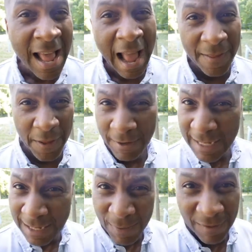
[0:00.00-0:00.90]
and they're
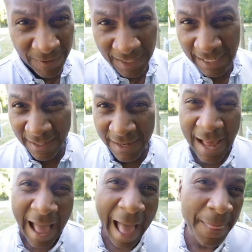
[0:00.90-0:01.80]
keeping vegan
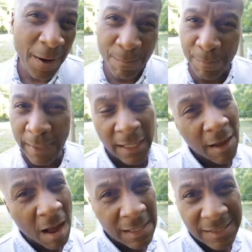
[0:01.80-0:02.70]
and they're being
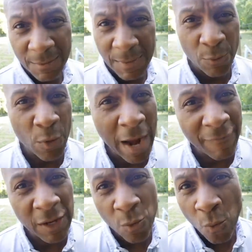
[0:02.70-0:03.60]
awesome and we're having